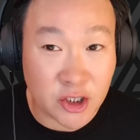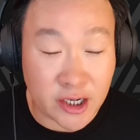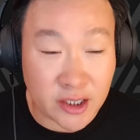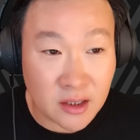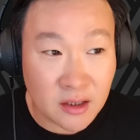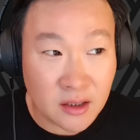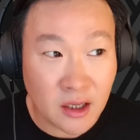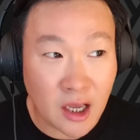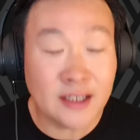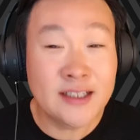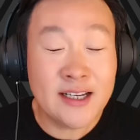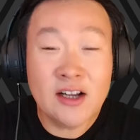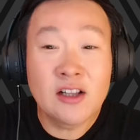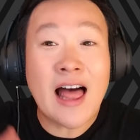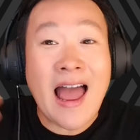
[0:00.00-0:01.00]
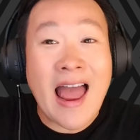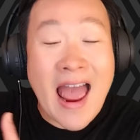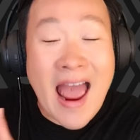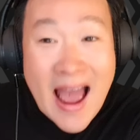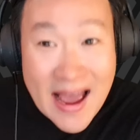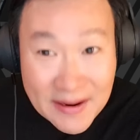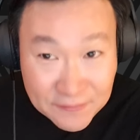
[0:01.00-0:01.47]
it until
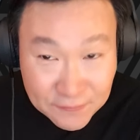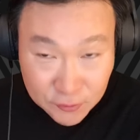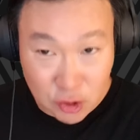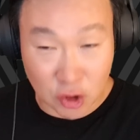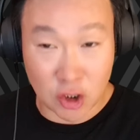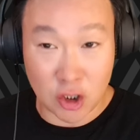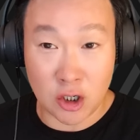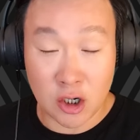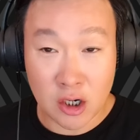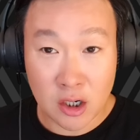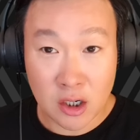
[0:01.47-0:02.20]
after